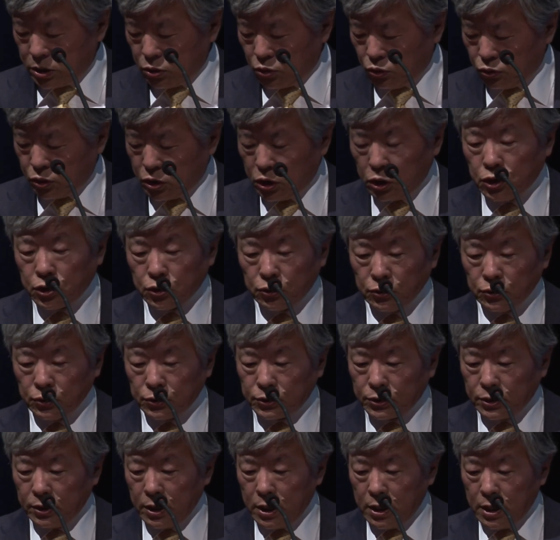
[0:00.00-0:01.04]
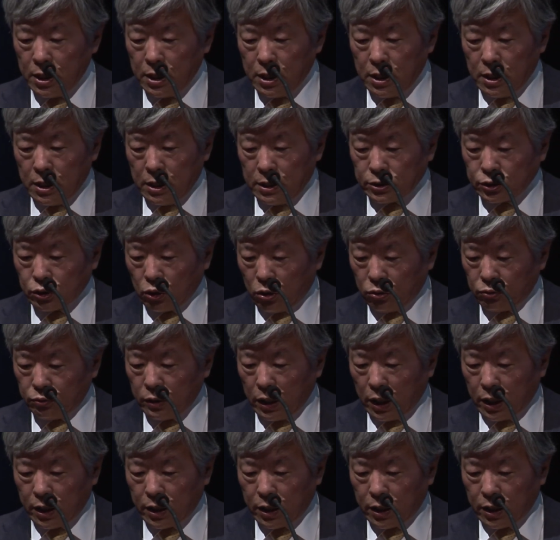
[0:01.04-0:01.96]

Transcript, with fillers: conditions. So,